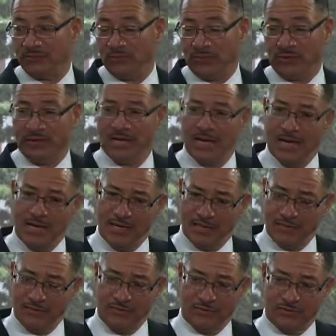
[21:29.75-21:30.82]
want. And
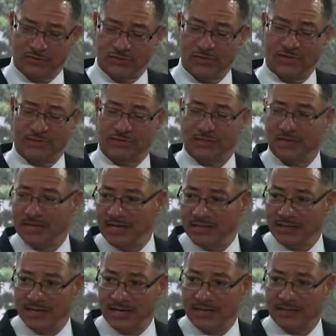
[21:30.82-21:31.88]
then also
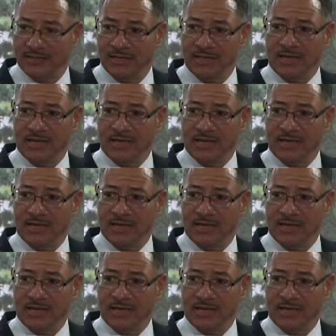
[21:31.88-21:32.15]
understand that